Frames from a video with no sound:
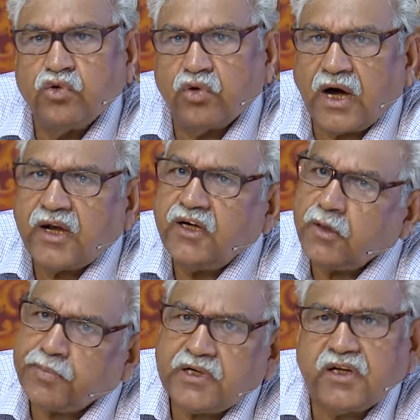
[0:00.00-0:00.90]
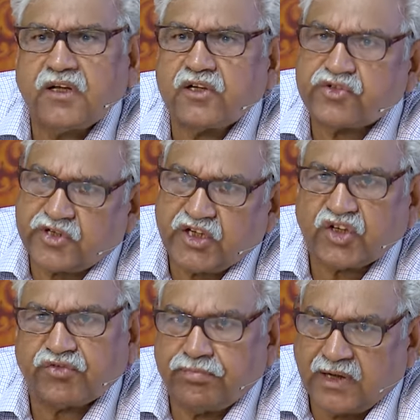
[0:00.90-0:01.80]
are in a particular state
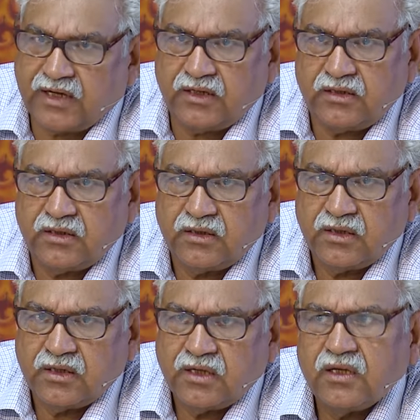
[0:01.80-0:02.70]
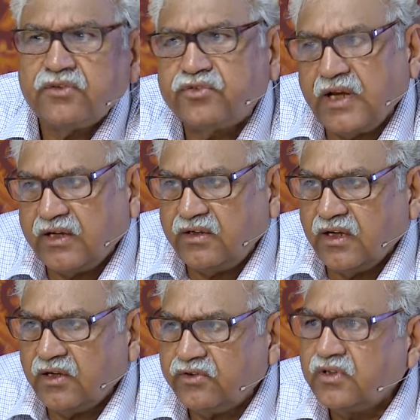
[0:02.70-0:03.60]
of mind,
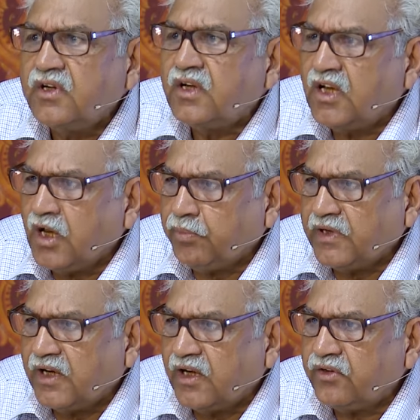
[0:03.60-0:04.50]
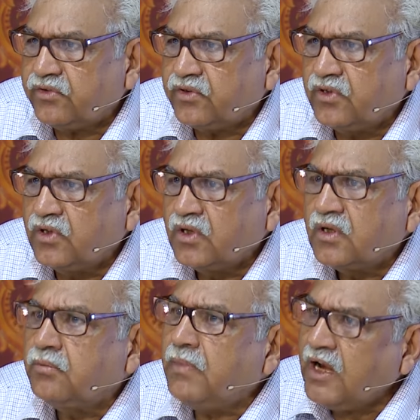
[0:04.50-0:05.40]
sadness, happiness,
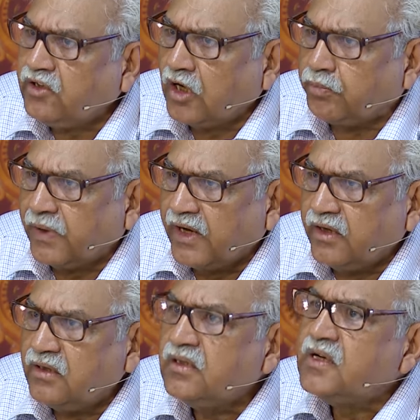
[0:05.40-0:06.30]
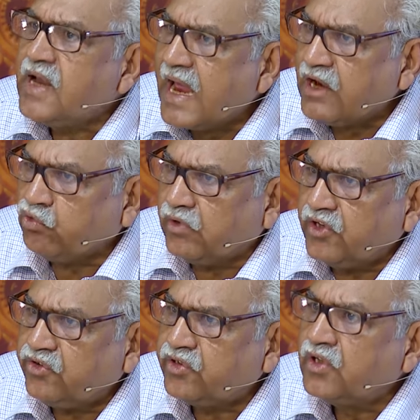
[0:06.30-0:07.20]
mental pain,
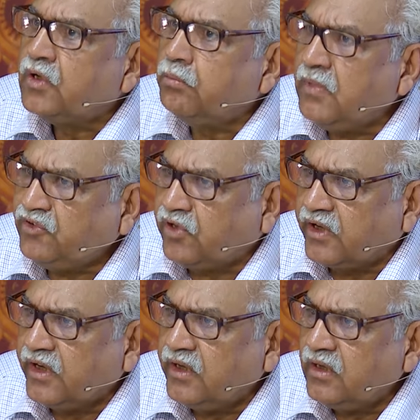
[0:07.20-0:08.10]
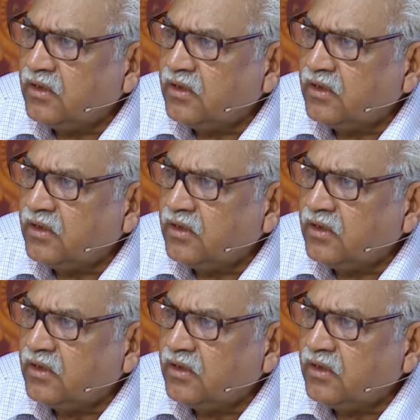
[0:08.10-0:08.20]
anguish, misery,